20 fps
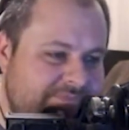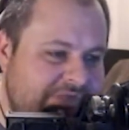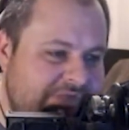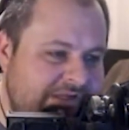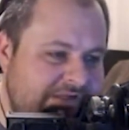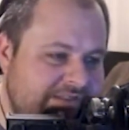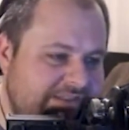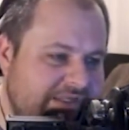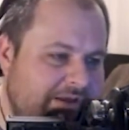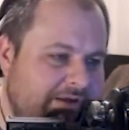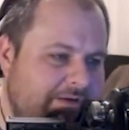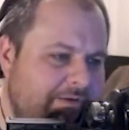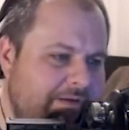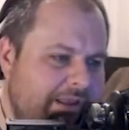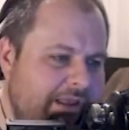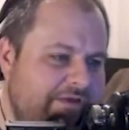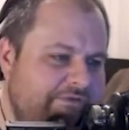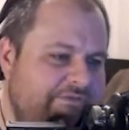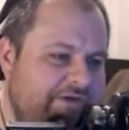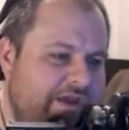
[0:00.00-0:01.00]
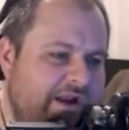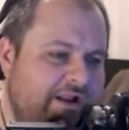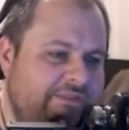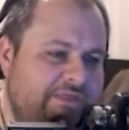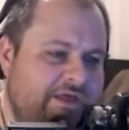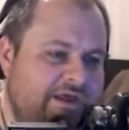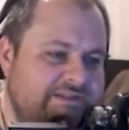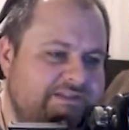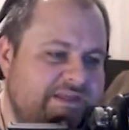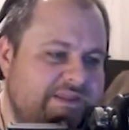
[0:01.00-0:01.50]
So, final
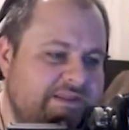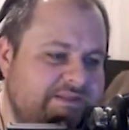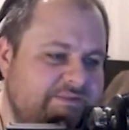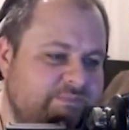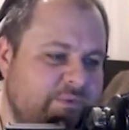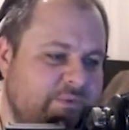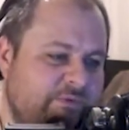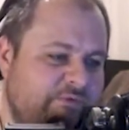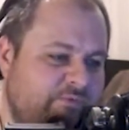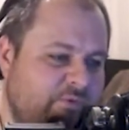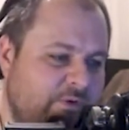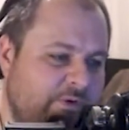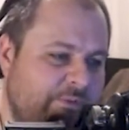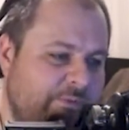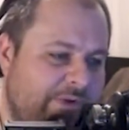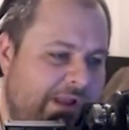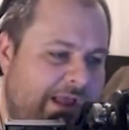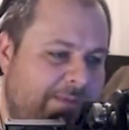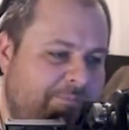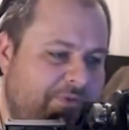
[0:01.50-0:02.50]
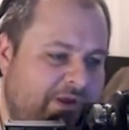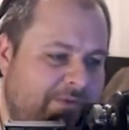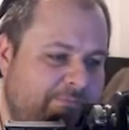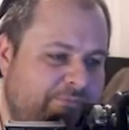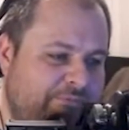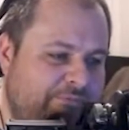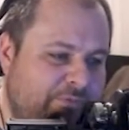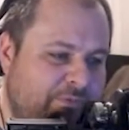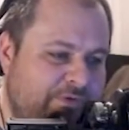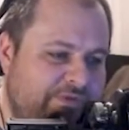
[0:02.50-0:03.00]
thoughts on this one before we wrap up
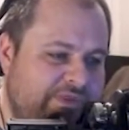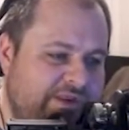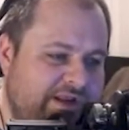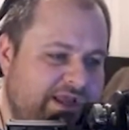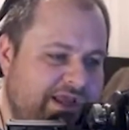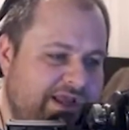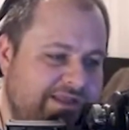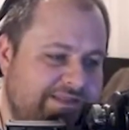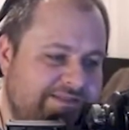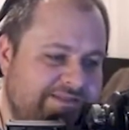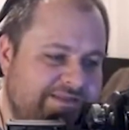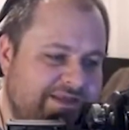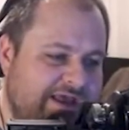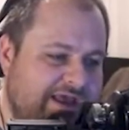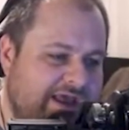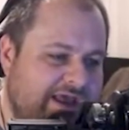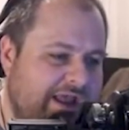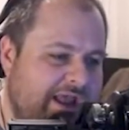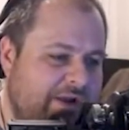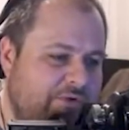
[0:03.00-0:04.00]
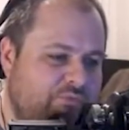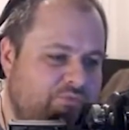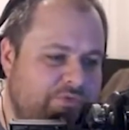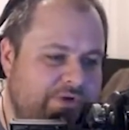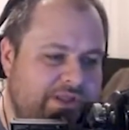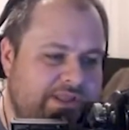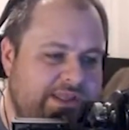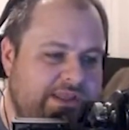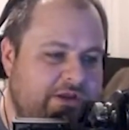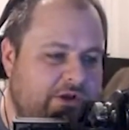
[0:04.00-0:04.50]
for the night. I
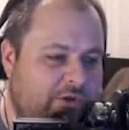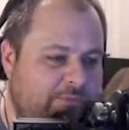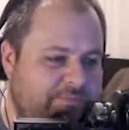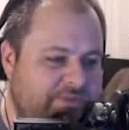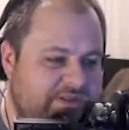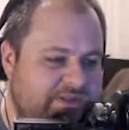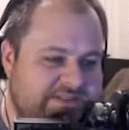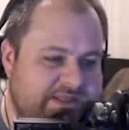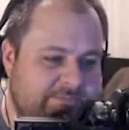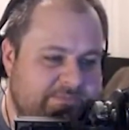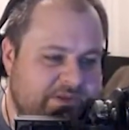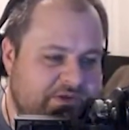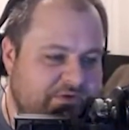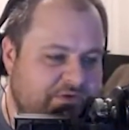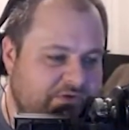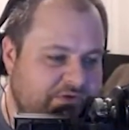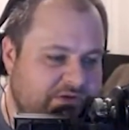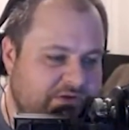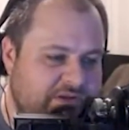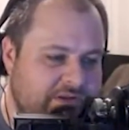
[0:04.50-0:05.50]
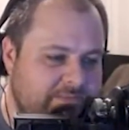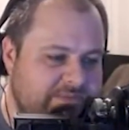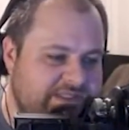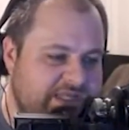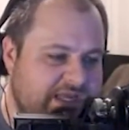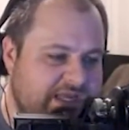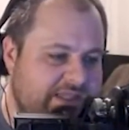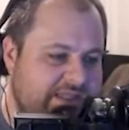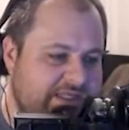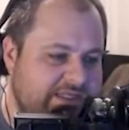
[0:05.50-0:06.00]
really hope that something good comes
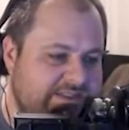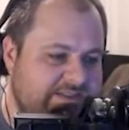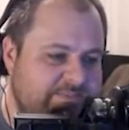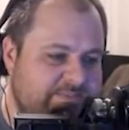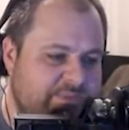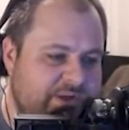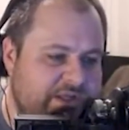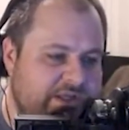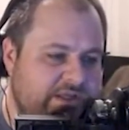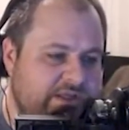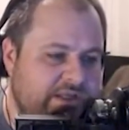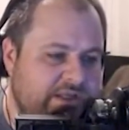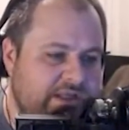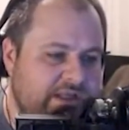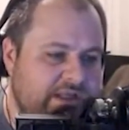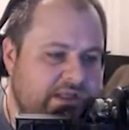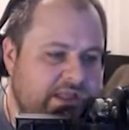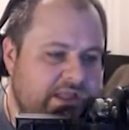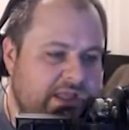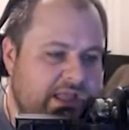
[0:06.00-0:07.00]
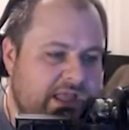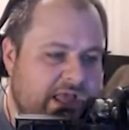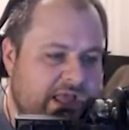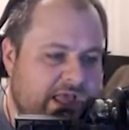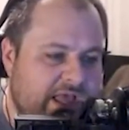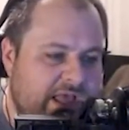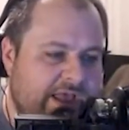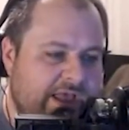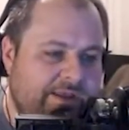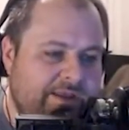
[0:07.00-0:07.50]
out of this, but
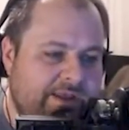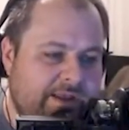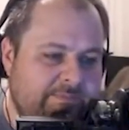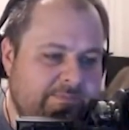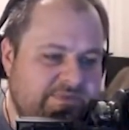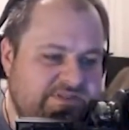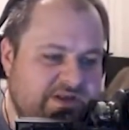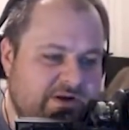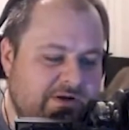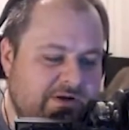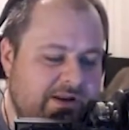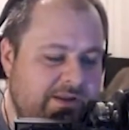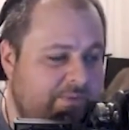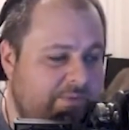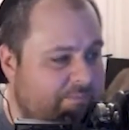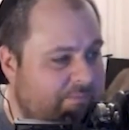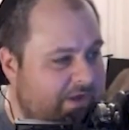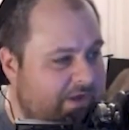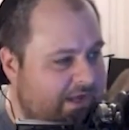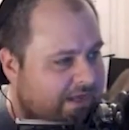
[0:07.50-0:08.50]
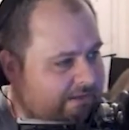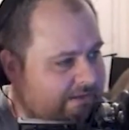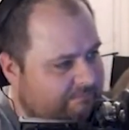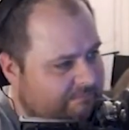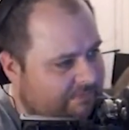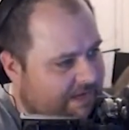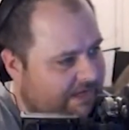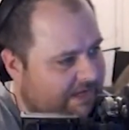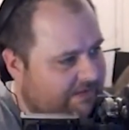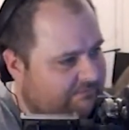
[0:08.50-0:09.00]
I'm sorry, but
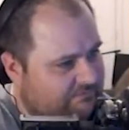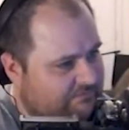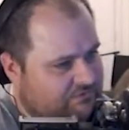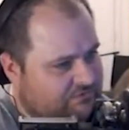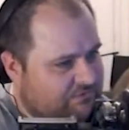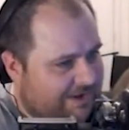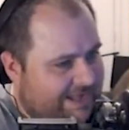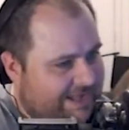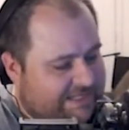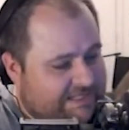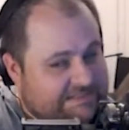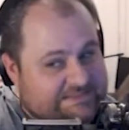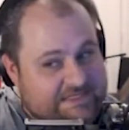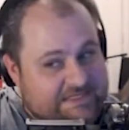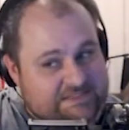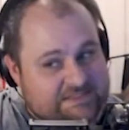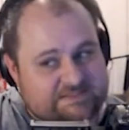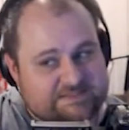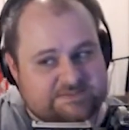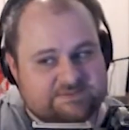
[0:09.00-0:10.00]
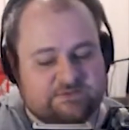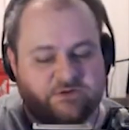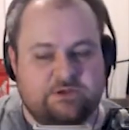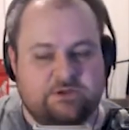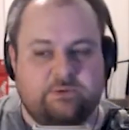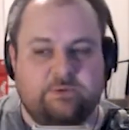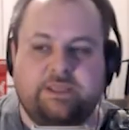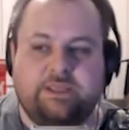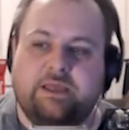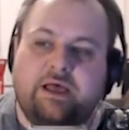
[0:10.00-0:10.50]
my Draki senses are
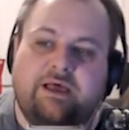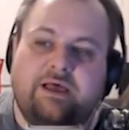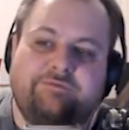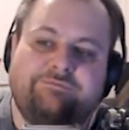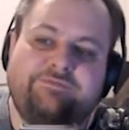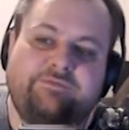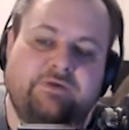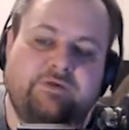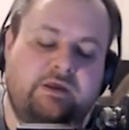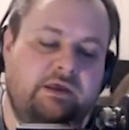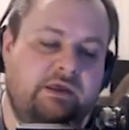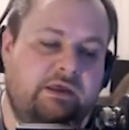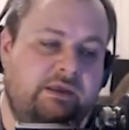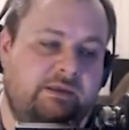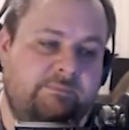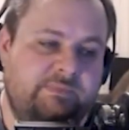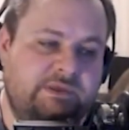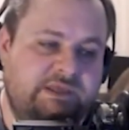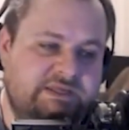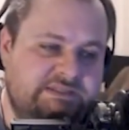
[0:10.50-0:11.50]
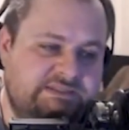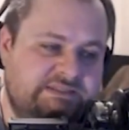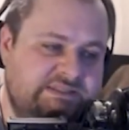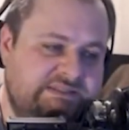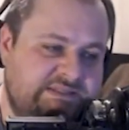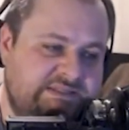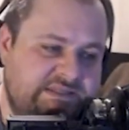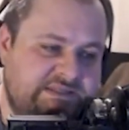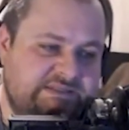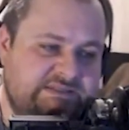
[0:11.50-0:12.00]
going off because this
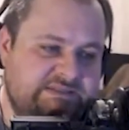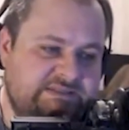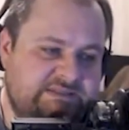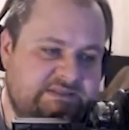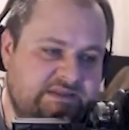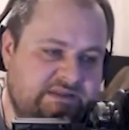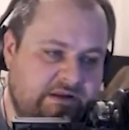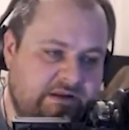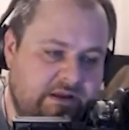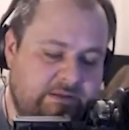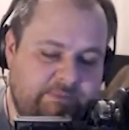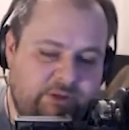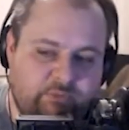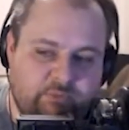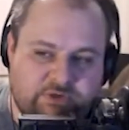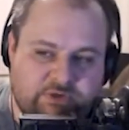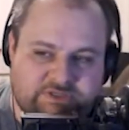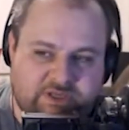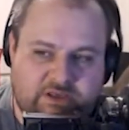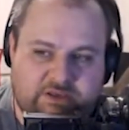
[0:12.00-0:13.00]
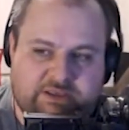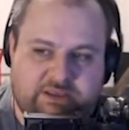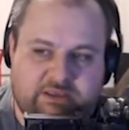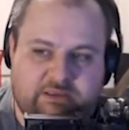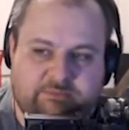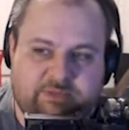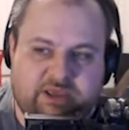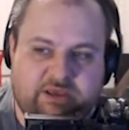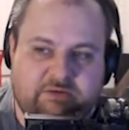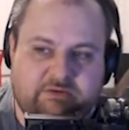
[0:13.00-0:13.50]
is Konami we're talking
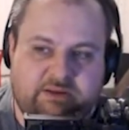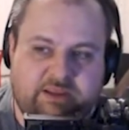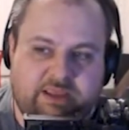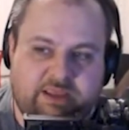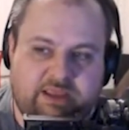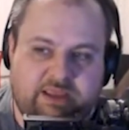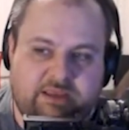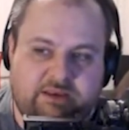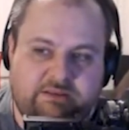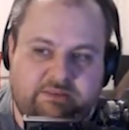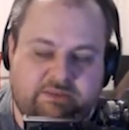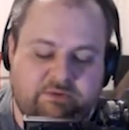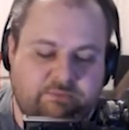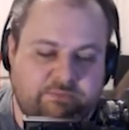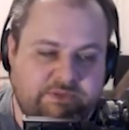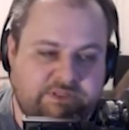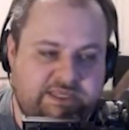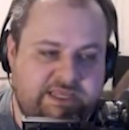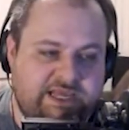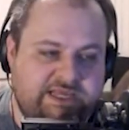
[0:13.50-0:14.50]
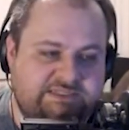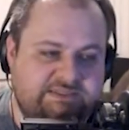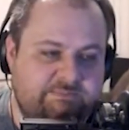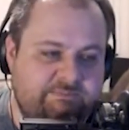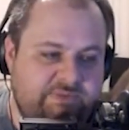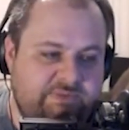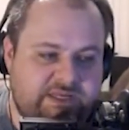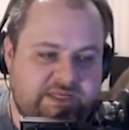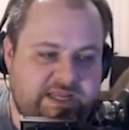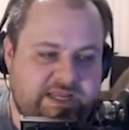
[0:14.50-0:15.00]
about, and there really hasn't
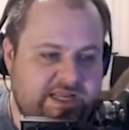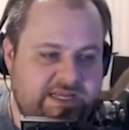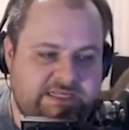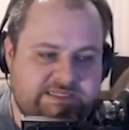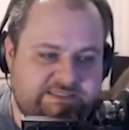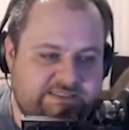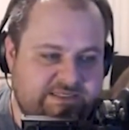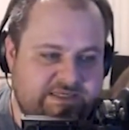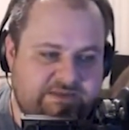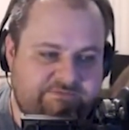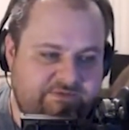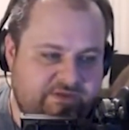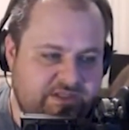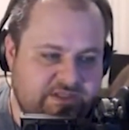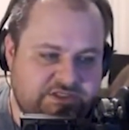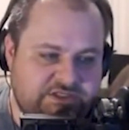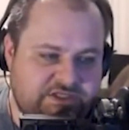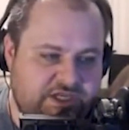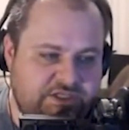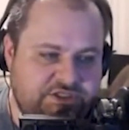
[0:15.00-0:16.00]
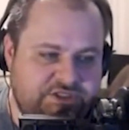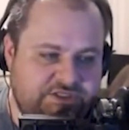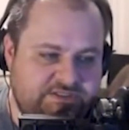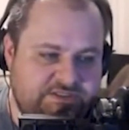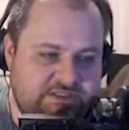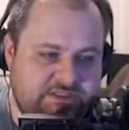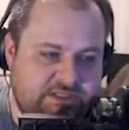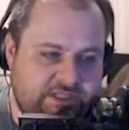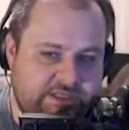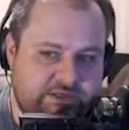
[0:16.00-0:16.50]
been any significant changes
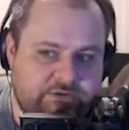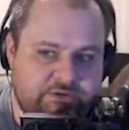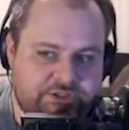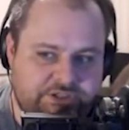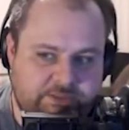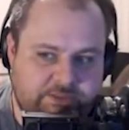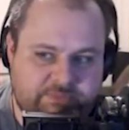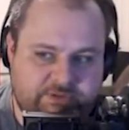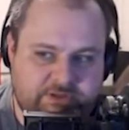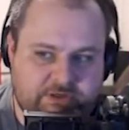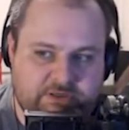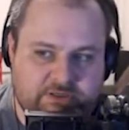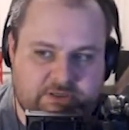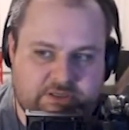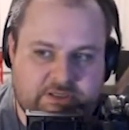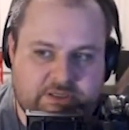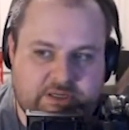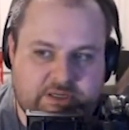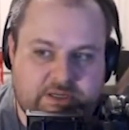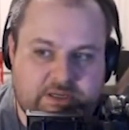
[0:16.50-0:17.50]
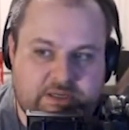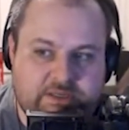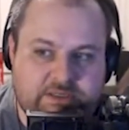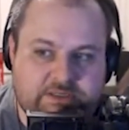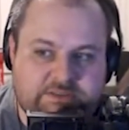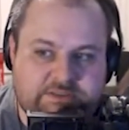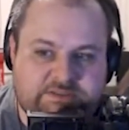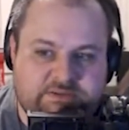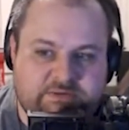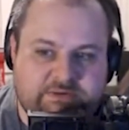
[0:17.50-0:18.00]
in leadership there.
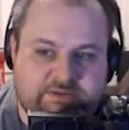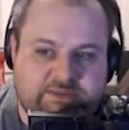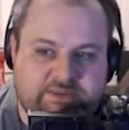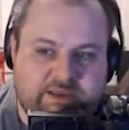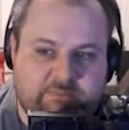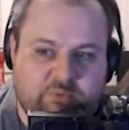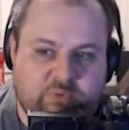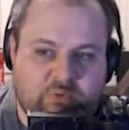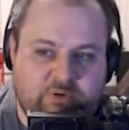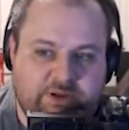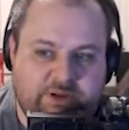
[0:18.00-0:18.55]
So at that point,